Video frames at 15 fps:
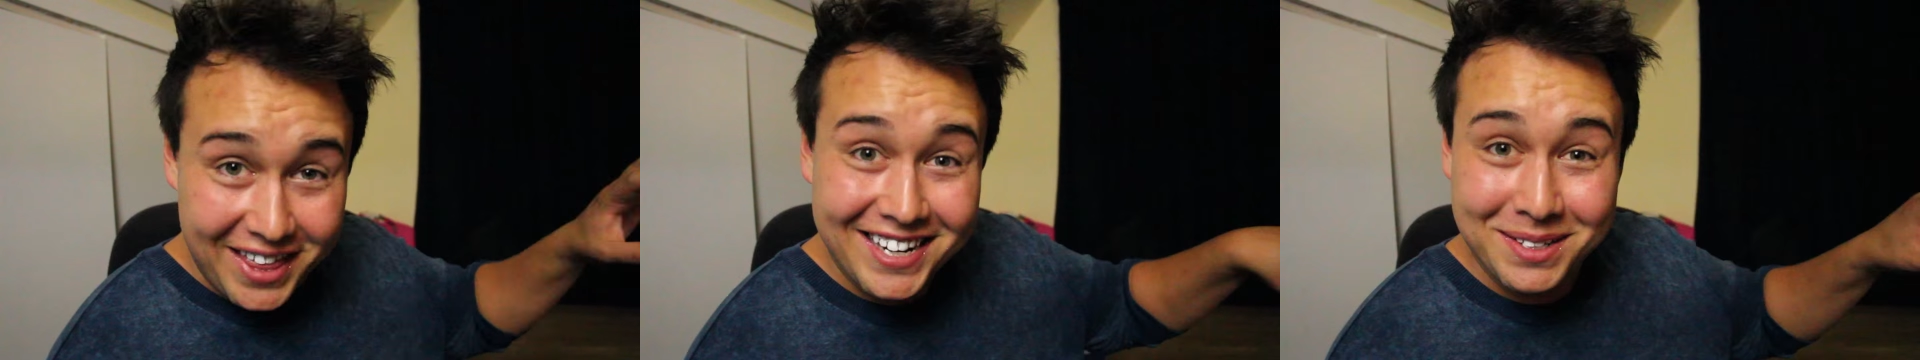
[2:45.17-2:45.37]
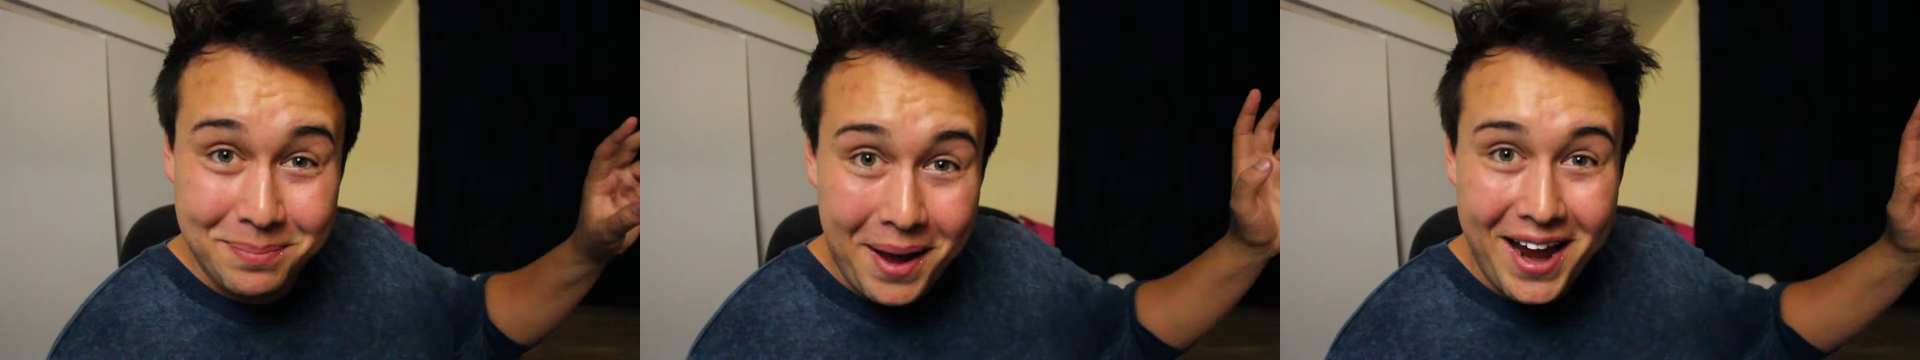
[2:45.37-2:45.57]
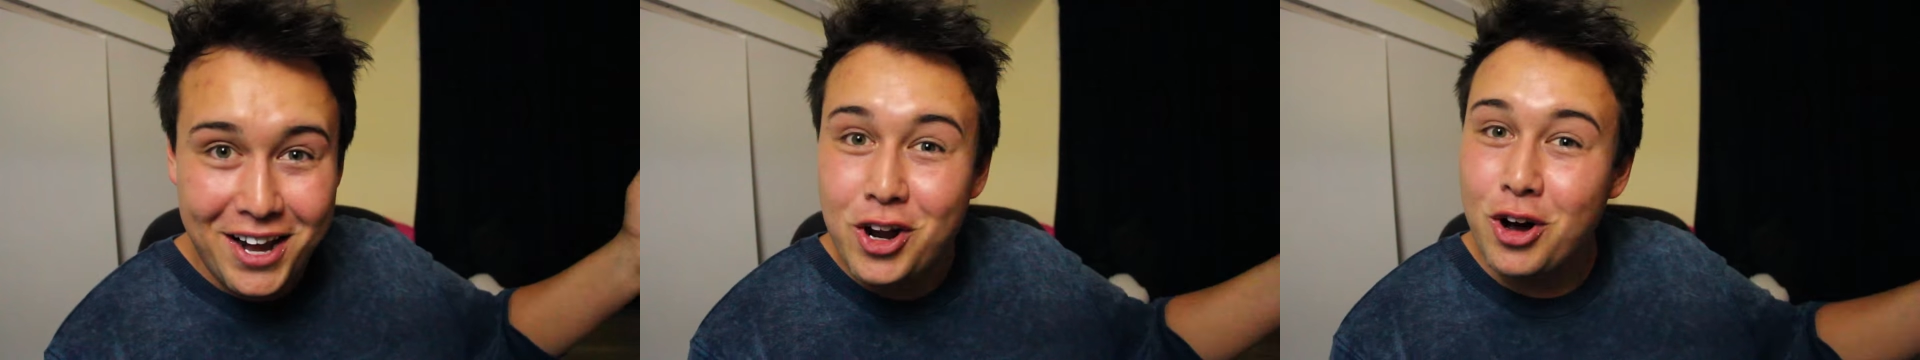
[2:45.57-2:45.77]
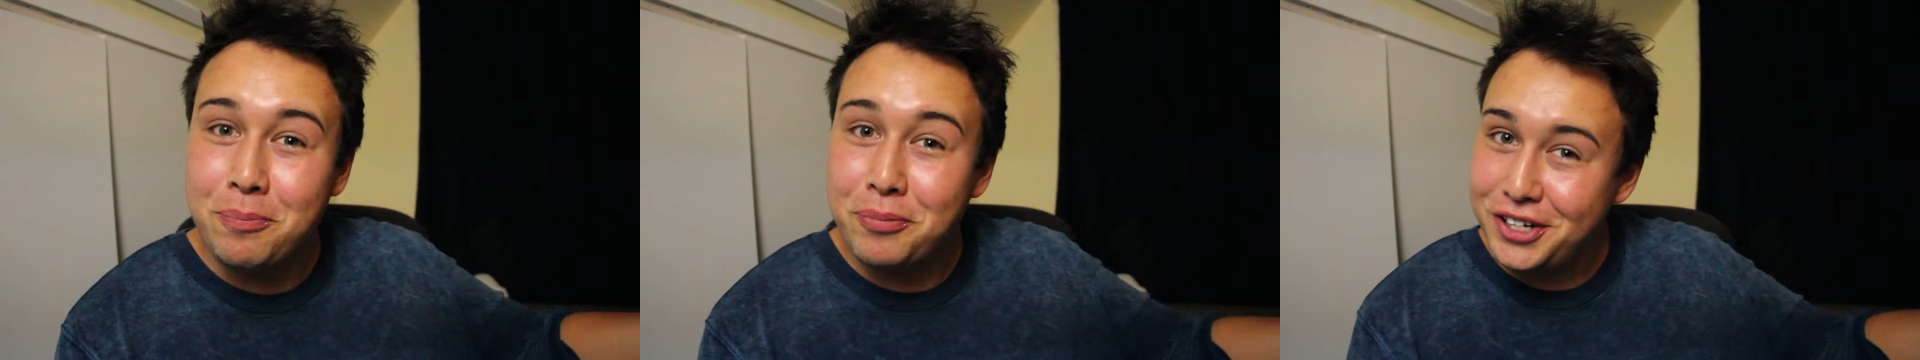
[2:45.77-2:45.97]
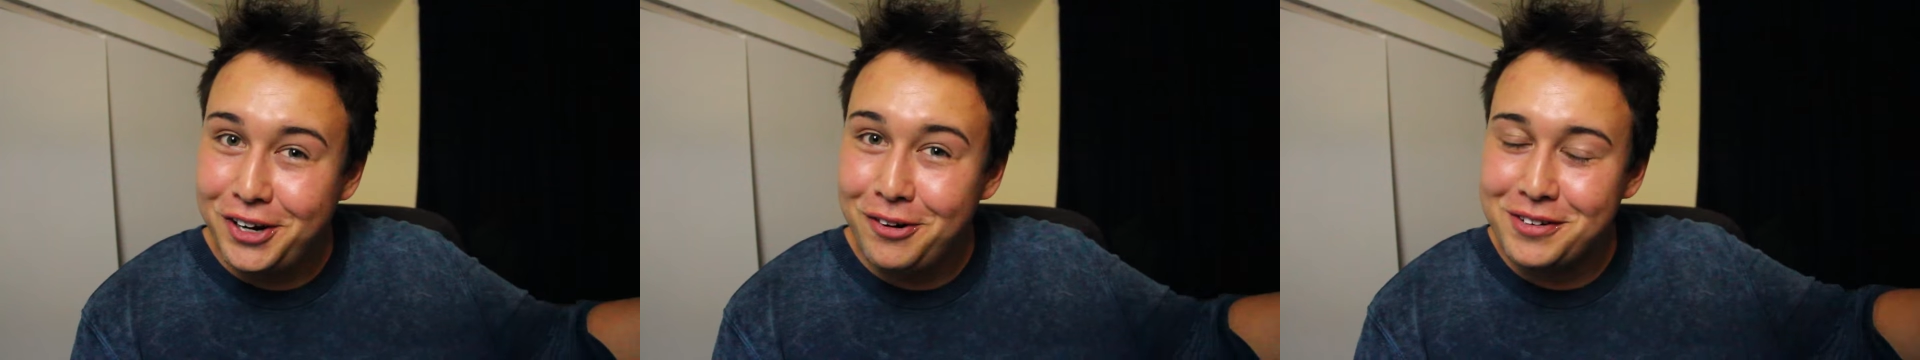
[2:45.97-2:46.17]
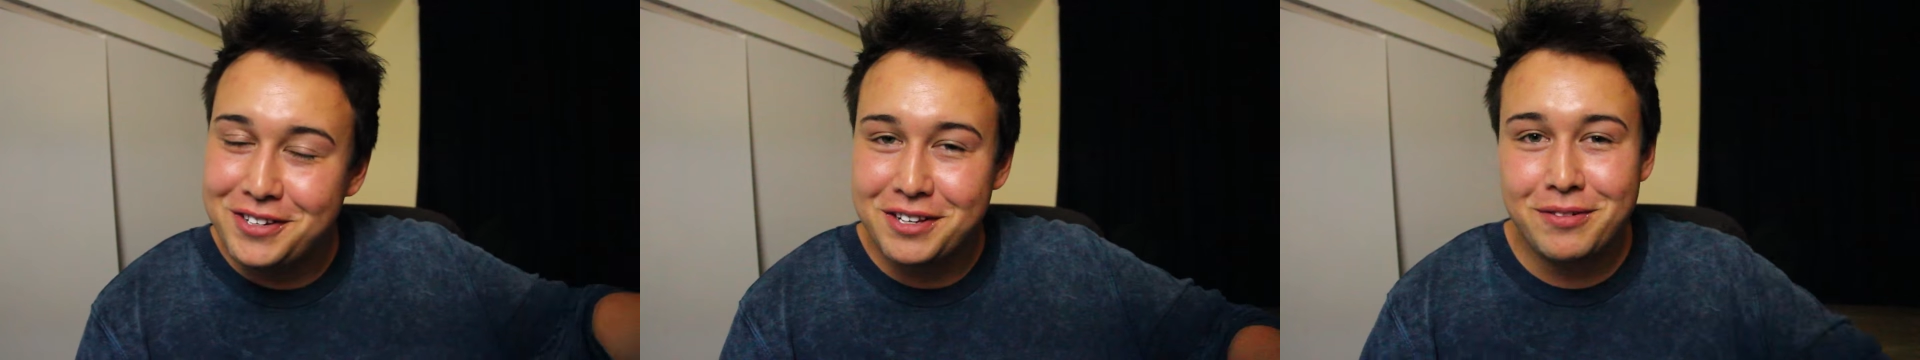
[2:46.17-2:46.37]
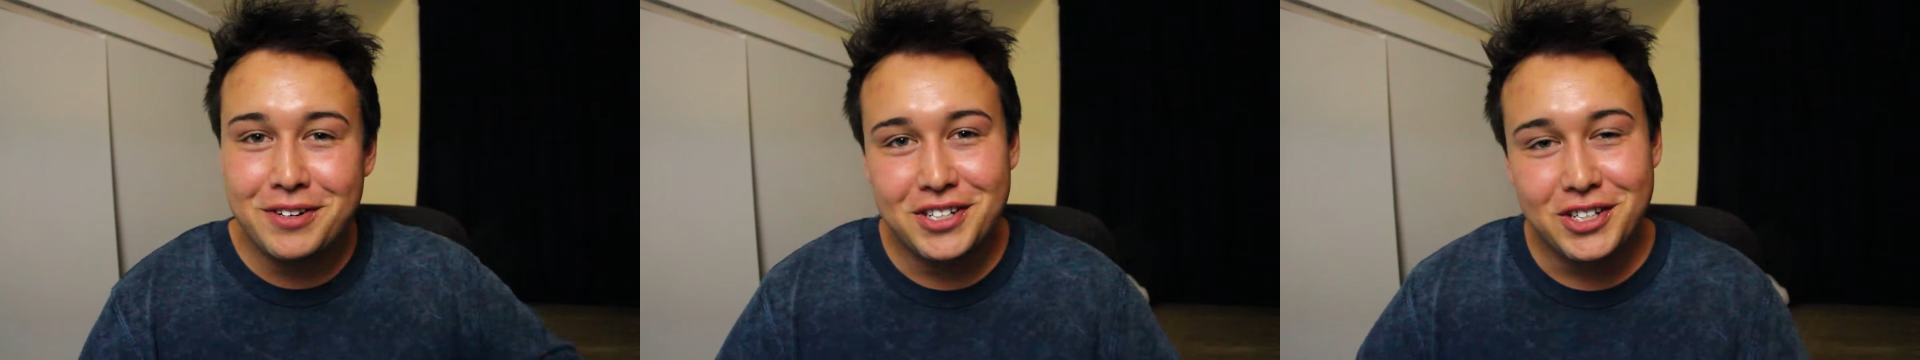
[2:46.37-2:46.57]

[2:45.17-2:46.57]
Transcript: This may not produce the